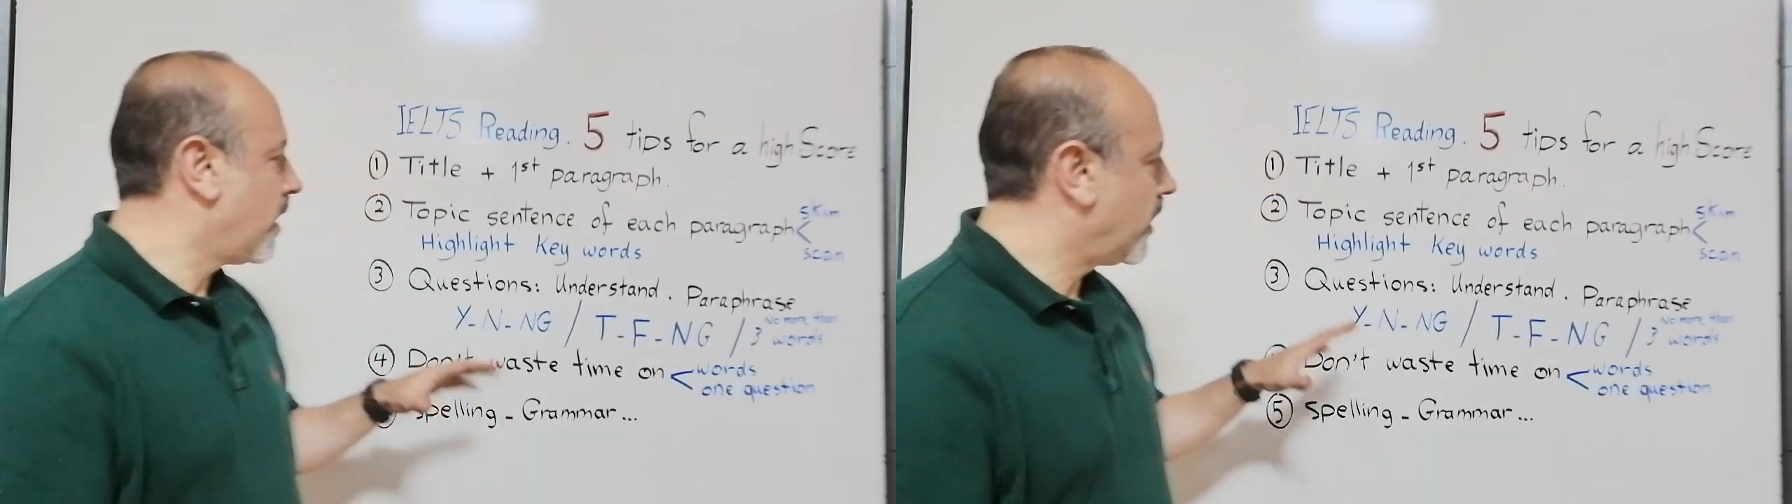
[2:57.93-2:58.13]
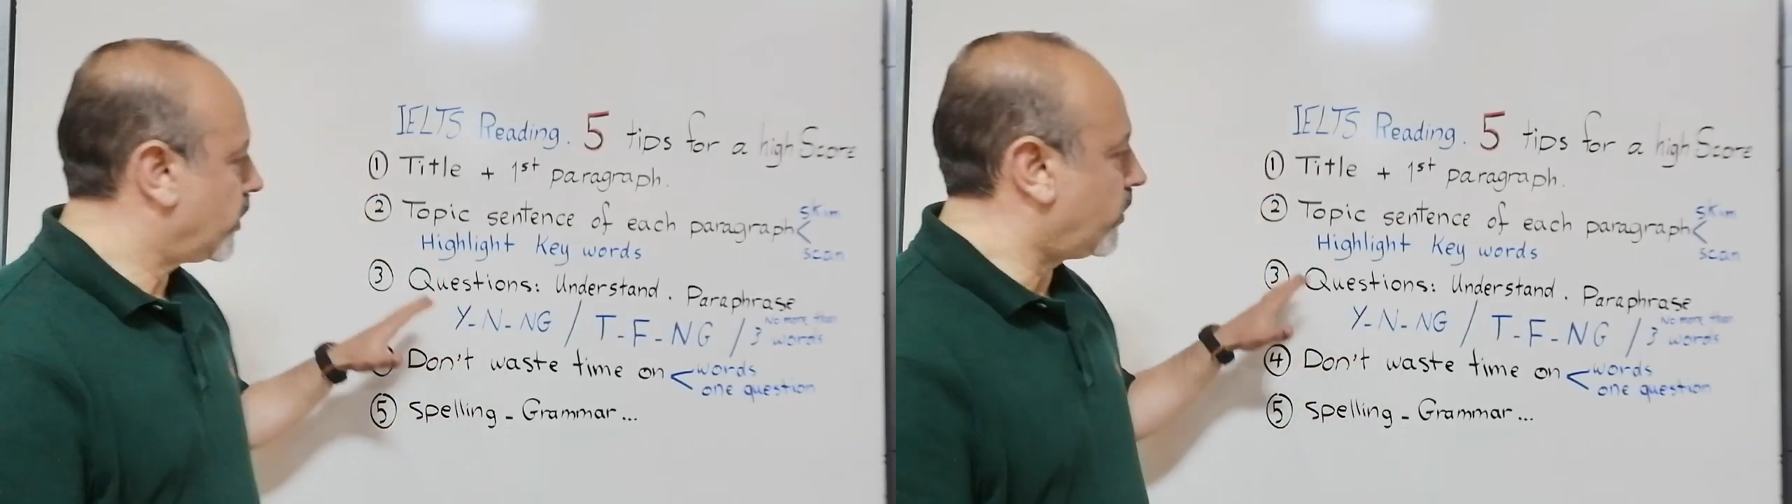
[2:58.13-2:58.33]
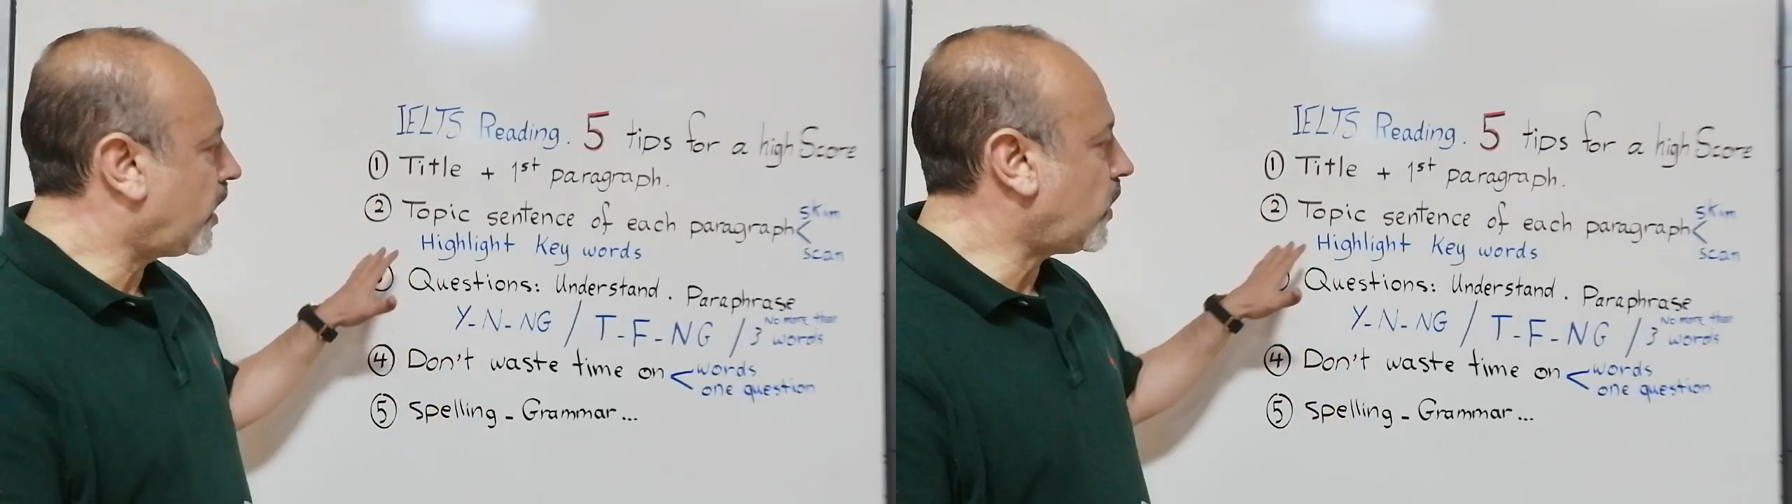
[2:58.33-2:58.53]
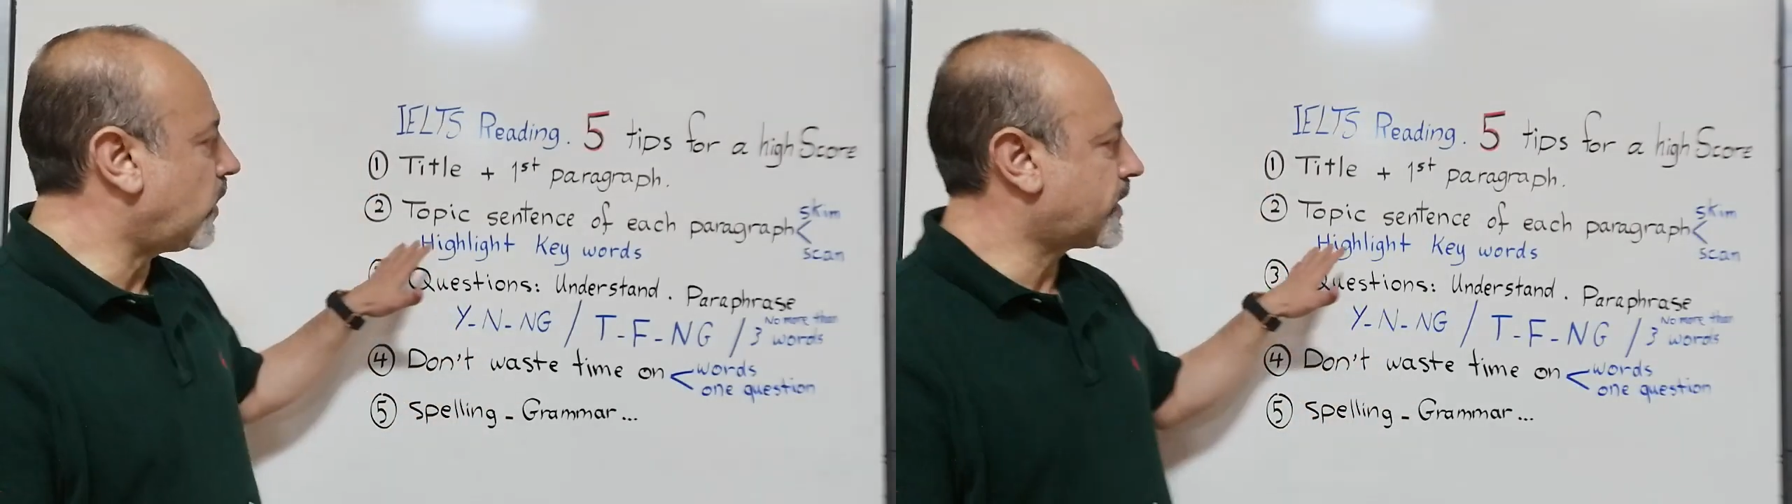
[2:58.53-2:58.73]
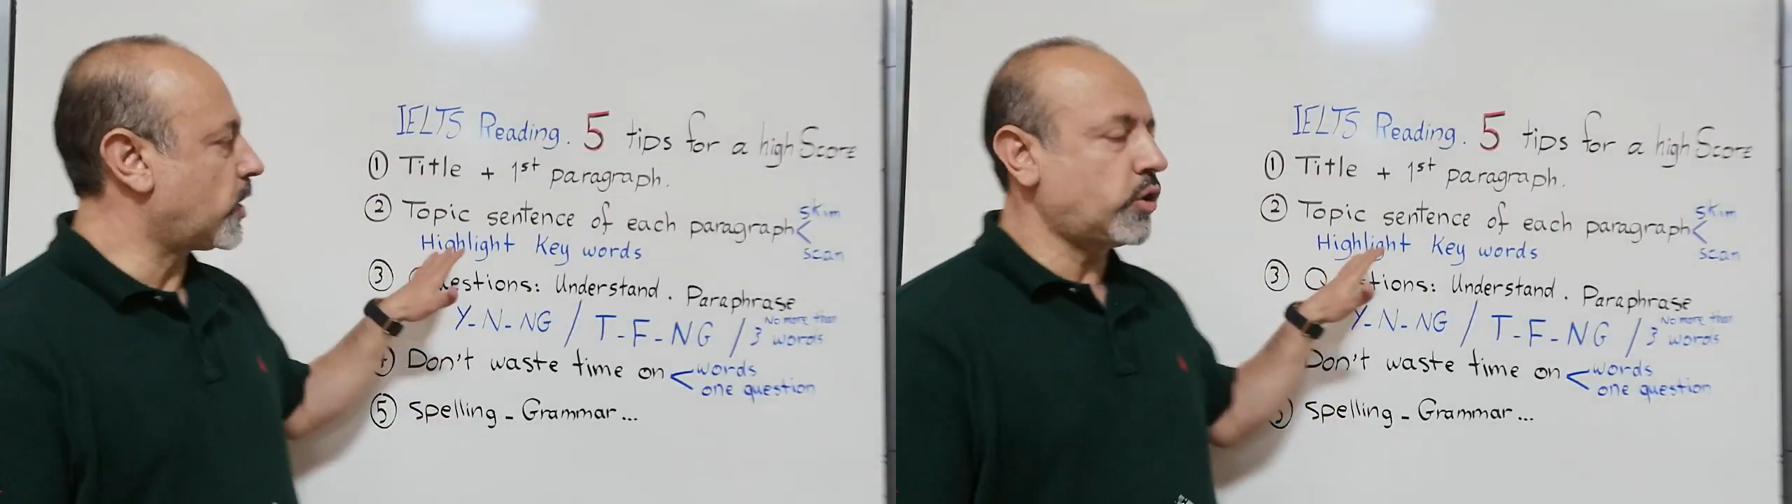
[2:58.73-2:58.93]
You need
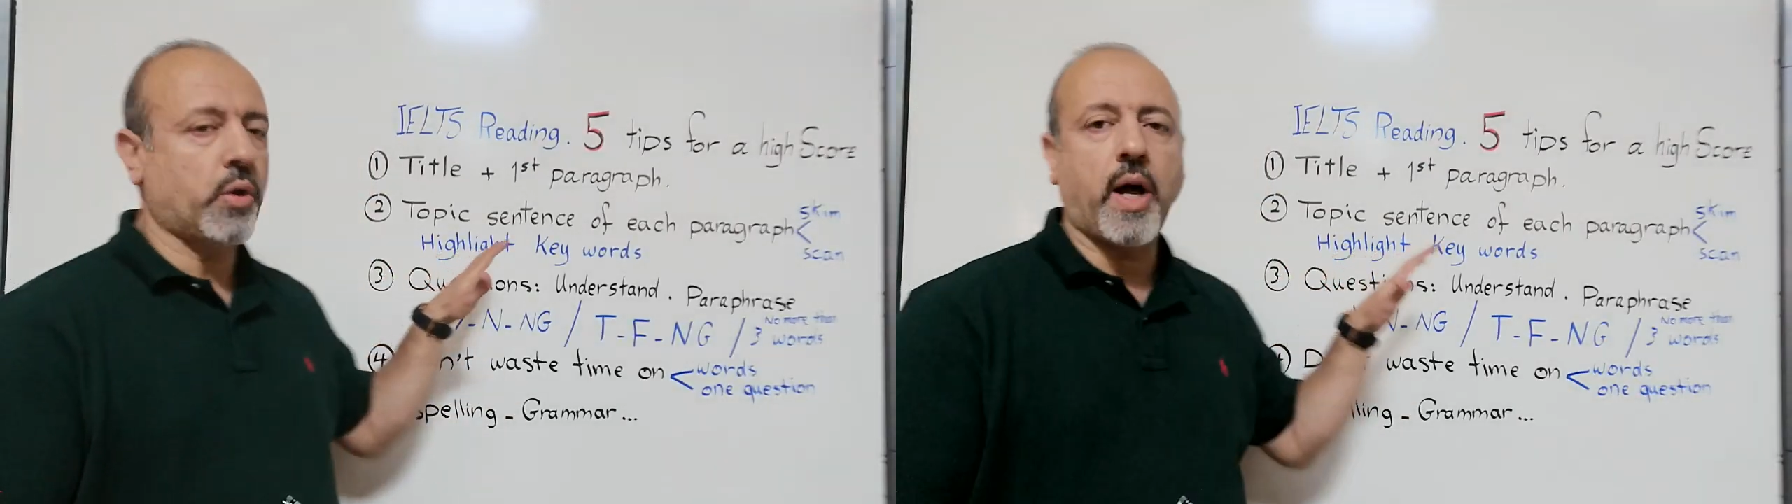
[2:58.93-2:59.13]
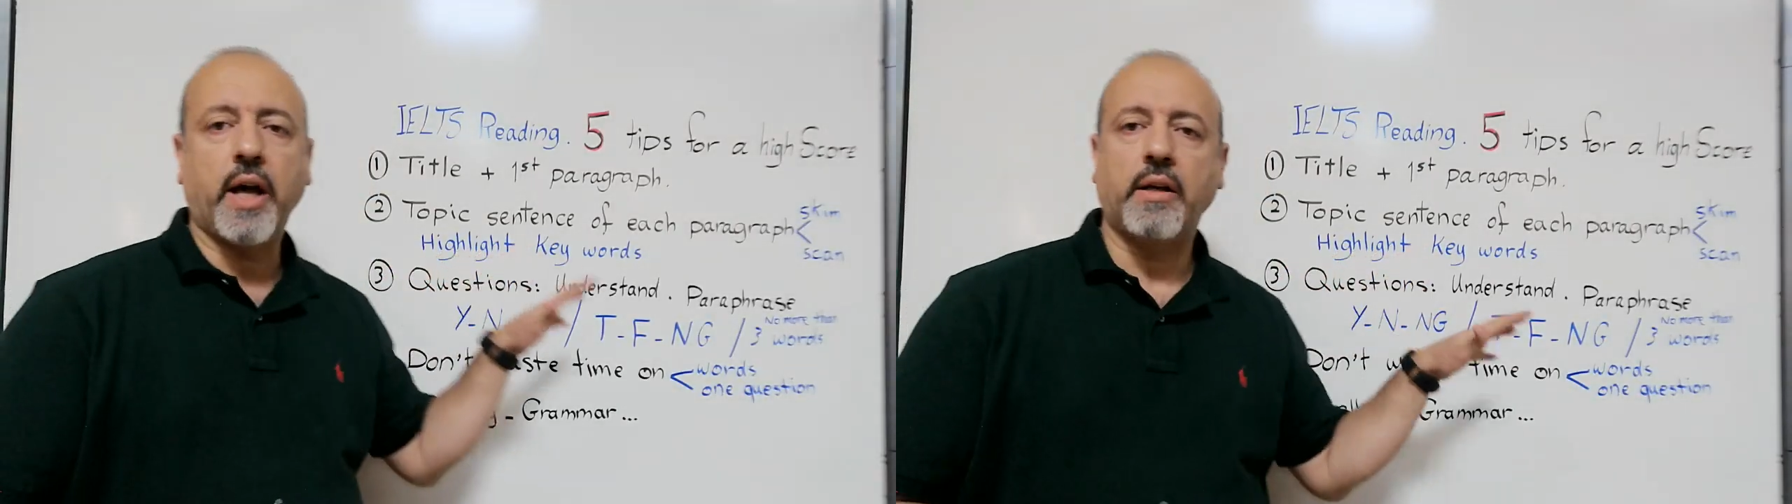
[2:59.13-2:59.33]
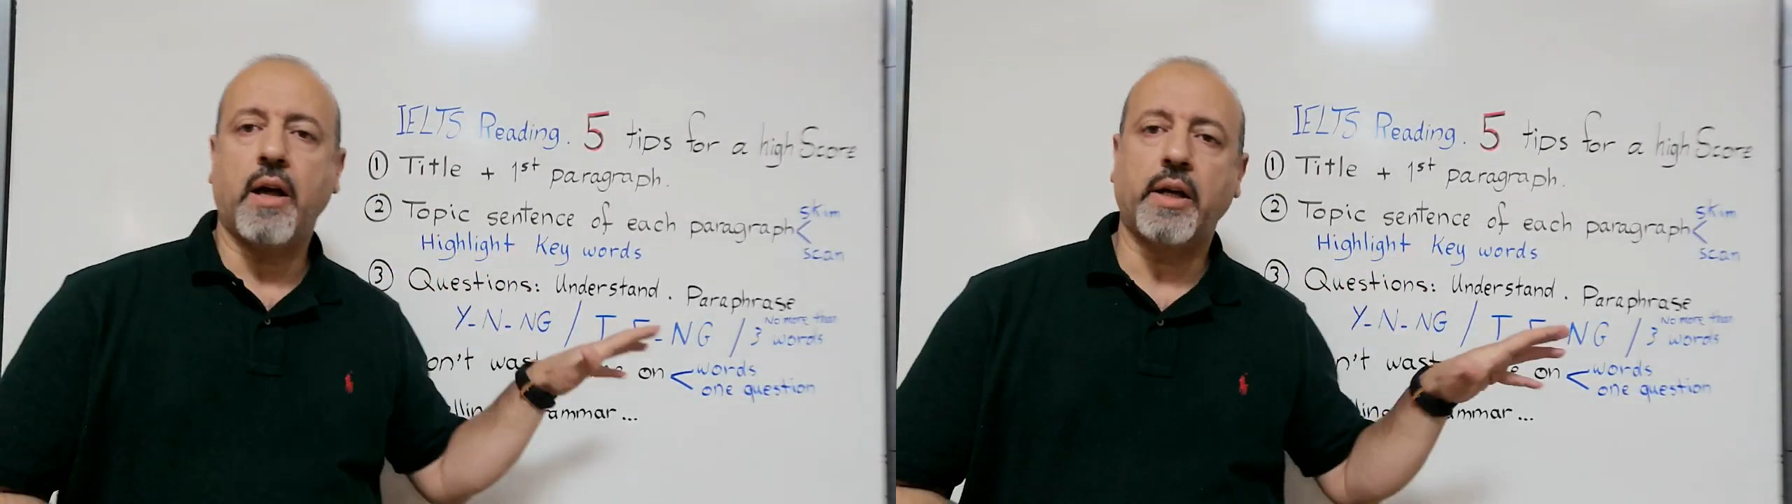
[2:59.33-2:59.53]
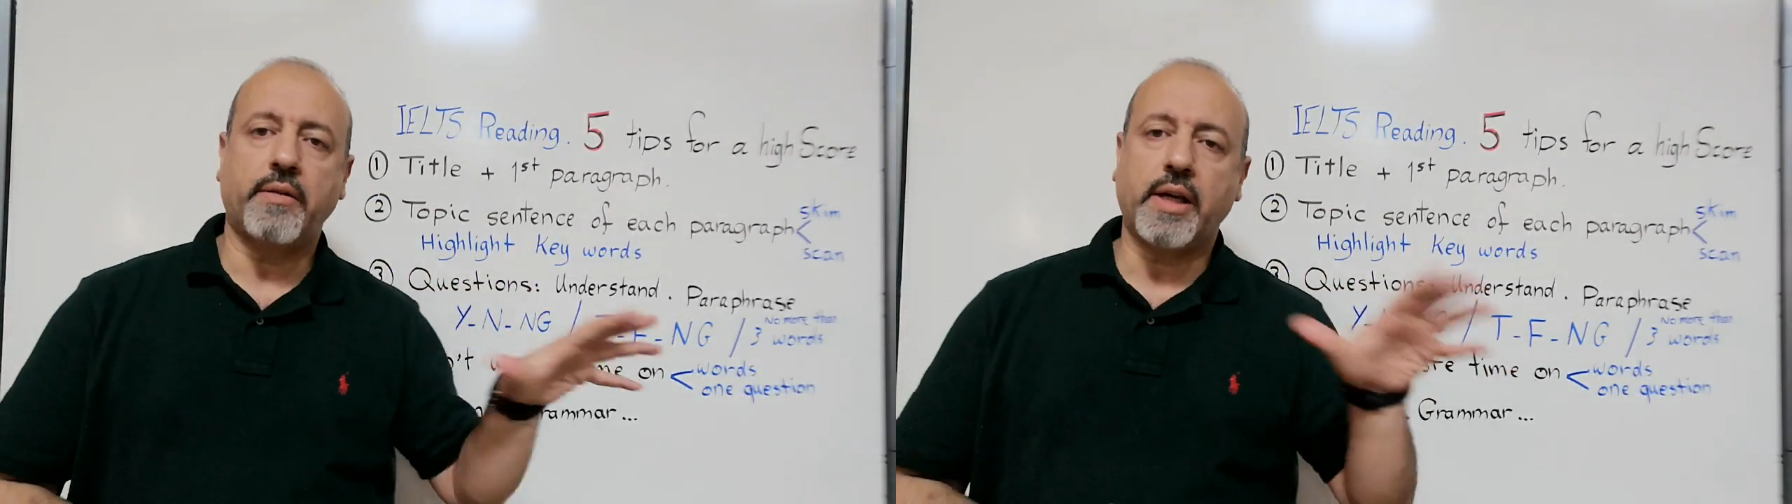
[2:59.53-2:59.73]
also to highlight